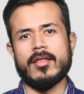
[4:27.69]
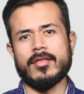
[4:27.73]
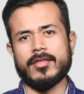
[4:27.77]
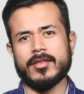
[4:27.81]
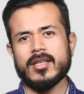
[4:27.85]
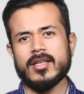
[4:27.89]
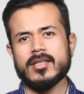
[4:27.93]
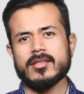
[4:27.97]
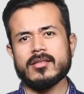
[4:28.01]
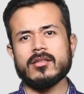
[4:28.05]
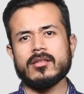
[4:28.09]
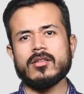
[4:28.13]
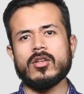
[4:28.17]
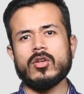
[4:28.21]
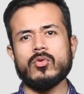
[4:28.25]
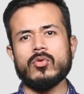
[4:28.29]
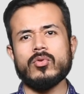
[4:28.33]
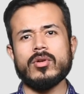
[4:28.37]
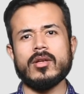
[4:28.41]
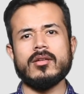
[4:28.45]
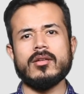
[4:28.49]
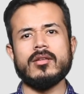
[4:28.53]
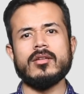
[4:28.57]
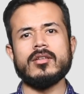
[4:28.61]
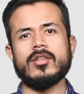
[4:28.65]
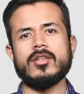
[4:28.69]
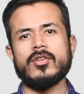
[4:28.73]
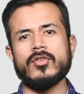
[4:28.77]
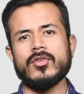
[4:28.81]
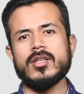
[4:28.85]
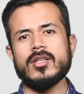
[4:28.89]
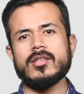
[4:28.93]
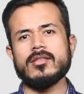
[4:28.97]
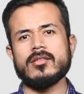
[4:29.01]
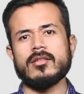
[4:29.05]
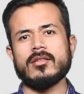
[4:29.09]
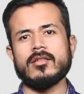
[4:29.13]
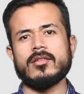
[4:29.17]
These include an
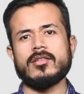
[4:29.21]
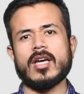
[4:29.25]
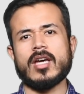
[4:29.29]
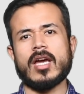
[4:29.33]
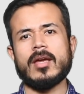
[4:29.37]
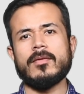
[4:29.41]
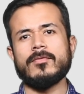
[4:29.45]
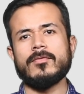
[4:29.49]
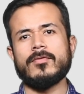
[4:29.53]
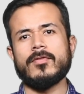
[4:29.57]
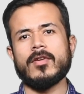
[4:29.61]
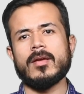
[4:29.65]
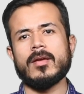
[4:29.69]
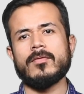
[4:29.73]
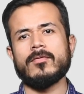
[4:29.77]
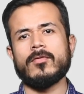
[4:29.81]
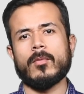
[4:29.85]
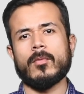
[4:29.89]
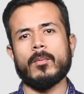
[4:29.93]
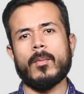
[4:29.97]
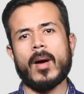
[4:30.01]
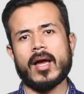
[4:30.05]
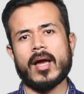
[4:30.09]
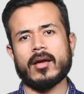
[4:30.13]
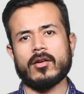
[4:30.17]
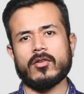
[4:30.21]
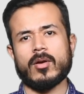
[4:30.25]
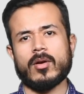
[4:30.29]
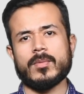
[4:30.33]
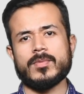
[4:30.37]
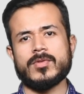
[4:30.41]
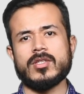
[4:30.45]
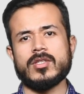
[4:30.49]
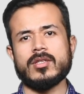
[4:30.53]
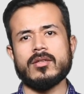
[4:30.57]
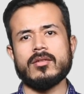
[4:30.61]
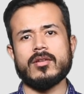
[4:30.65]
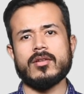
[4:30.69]
increase in the time frame for
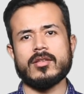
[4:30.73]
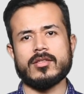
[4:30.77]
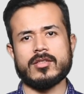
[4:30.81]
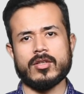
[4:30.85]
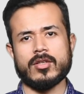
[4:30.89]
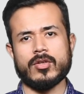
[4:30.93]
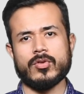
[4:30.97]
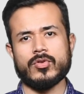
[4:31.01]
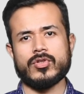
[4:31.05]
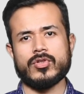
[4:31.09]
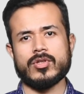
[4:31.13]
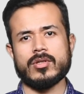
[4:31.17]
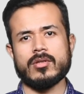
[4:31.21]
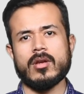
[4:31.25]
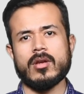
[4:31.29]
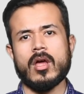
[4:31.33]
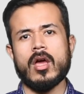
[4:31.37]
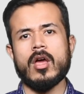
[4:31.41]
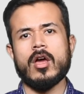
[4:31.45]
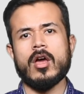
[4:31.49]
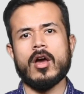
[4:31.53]
bankruptcy resolution